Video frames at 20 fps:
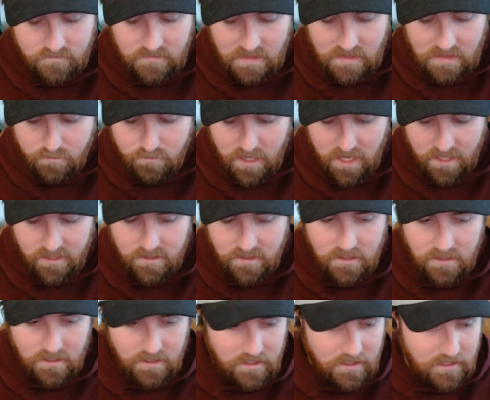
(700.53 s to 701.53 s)
But
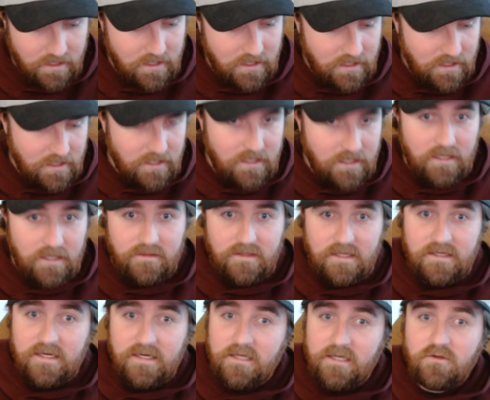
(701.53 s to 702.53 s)
they
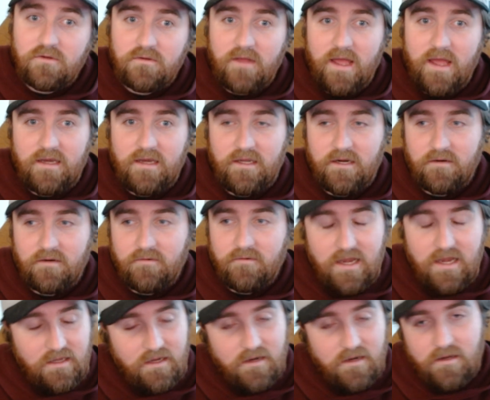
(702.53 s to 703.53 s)
did include landing gear.
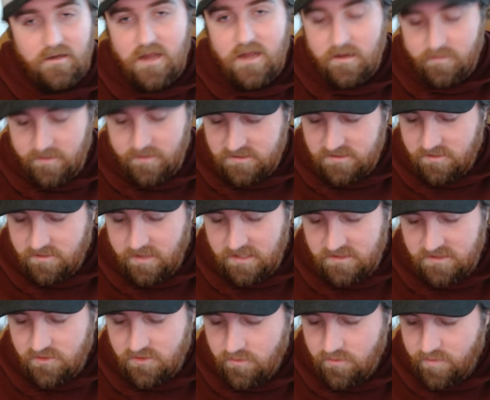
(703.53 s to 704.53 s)
Landing gear and cockpits are my
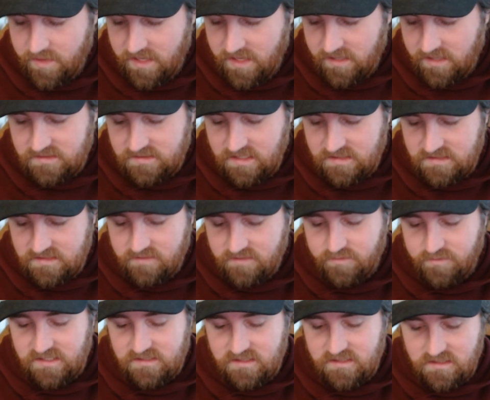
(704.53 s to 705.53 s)
two big sensitive
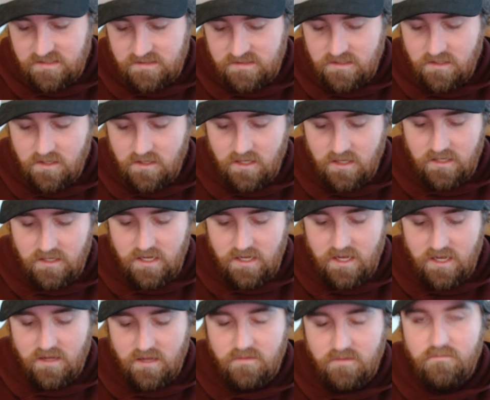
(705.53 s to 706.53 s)
pieces
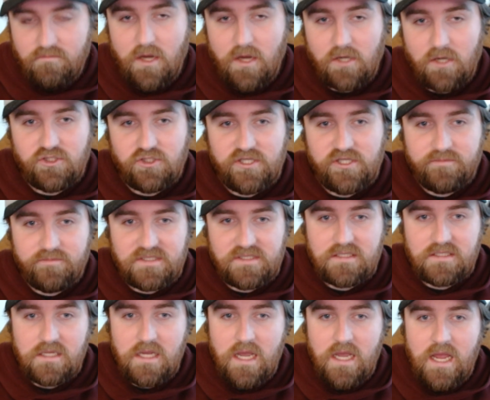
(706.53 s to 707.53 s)
on modern ships,
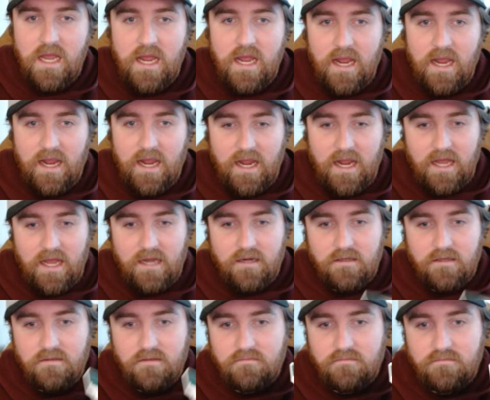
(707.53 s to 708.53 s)
and
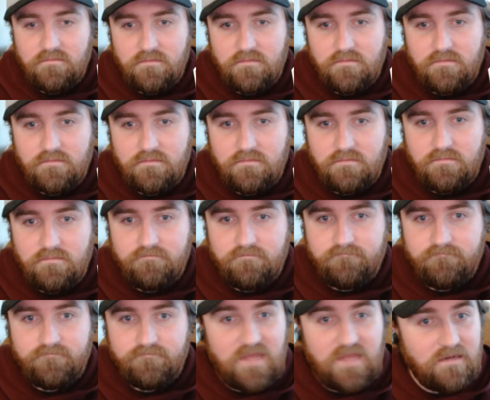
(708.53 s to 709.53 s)

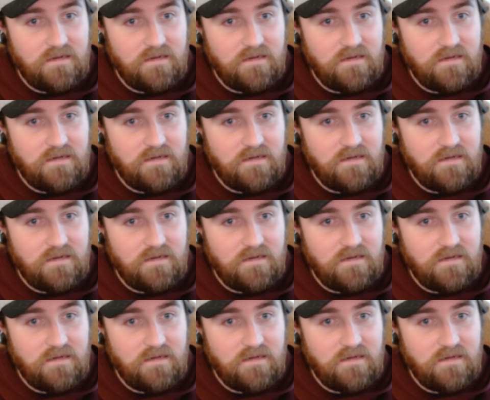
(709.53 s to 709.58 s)
they at